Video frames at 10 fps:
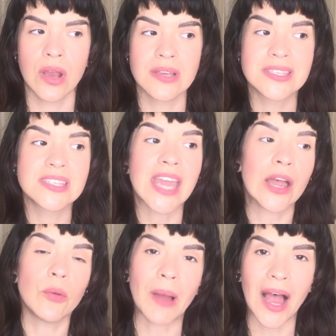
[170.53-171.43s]

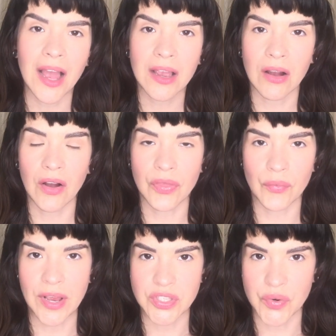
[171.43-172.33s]
scale back on the
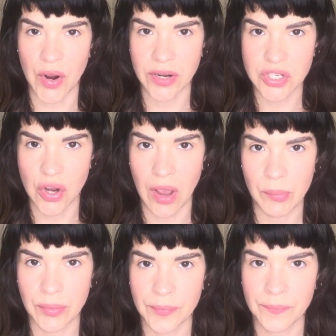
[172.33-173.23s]
restaurant job,